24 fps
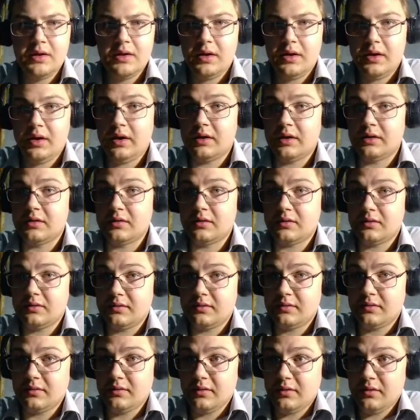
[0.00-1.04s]
And
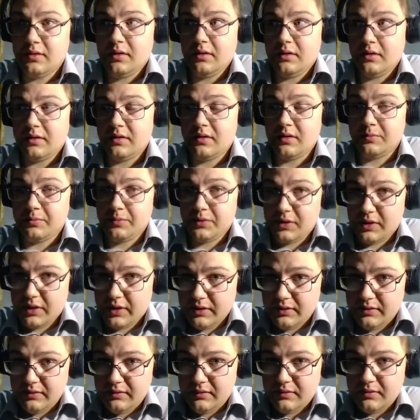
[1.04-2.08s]
the
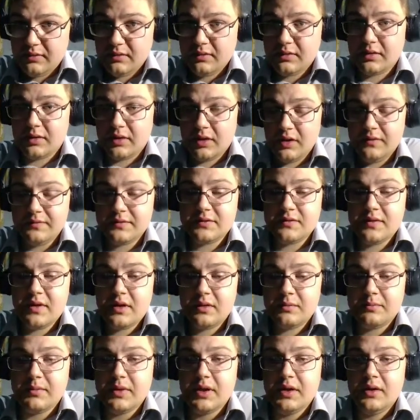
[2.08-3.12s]
plant gives them